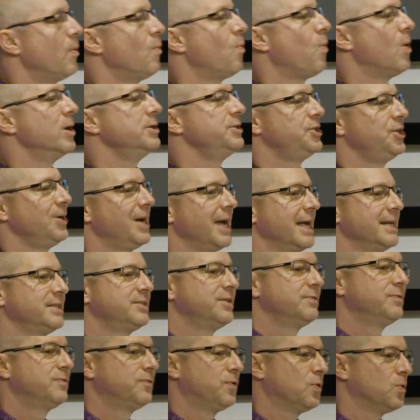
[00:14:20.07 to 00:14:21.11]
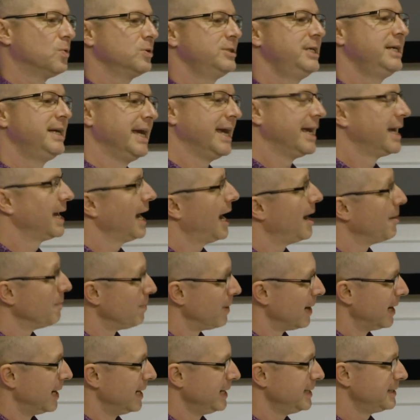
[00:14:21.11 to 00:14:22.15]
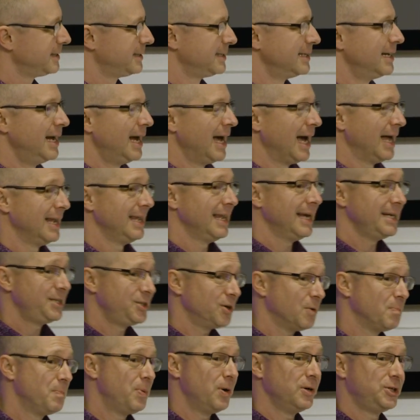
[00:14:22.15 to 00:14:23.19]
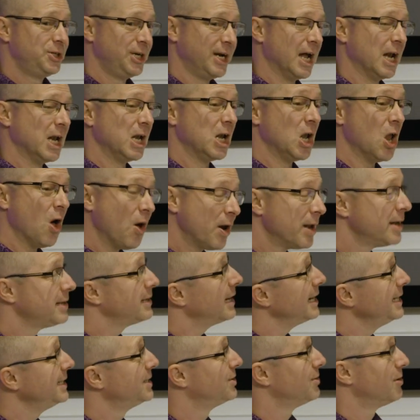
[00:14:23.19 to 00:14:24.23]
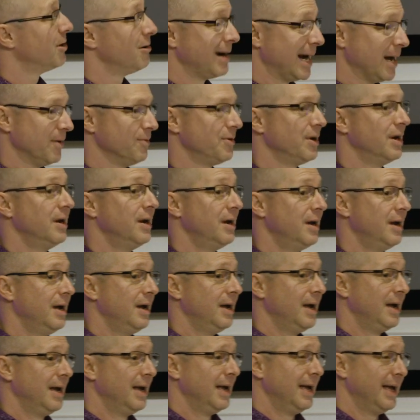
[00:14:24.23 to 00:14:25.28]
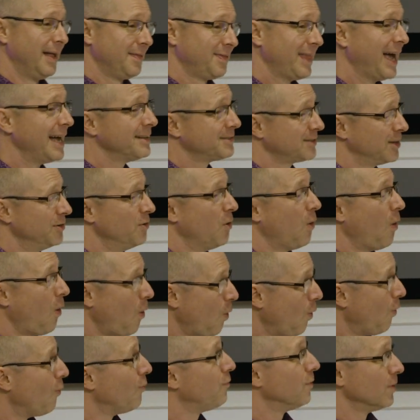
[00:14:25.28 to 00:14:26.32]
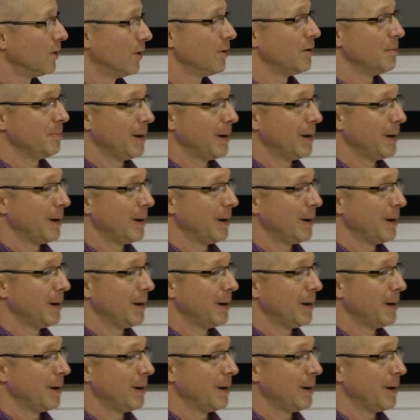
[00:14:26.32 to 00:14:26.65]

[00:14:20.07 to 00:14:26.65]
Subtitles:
once you get to 40 gig uplinks, unless you're pushing a lot of data around, that's an awful lot of